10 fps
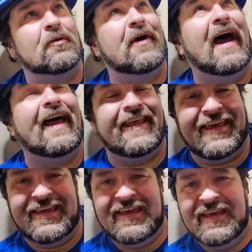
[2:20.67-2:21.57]
at.
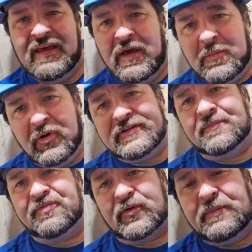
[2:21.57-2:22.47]
Pulled up
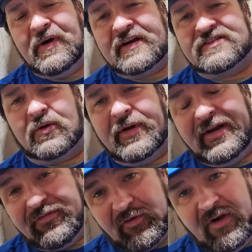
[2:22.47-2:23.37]
3 buckets already.
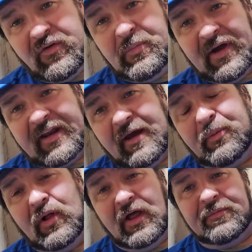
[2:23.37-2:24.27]
For every bucket I
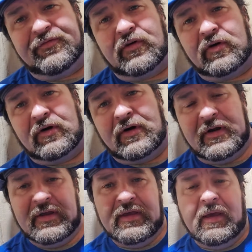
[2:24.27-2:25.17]
pull up for
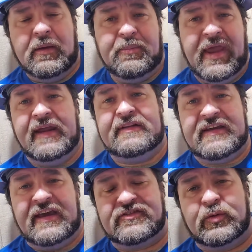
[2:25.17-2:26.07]
pay to
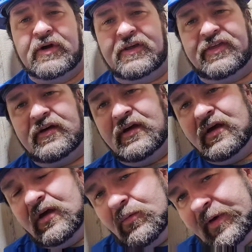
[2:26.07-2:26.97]
test with,
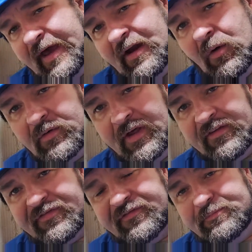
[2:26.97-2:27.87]
we got a whole nother
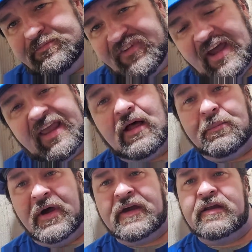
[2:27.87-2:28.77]
5-gallon
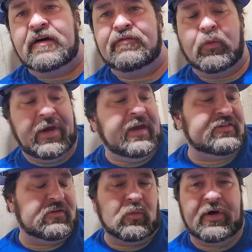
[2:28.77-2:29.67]
bucket of
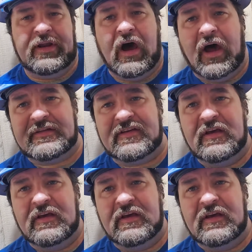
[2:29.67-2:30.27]
waste and whatnot.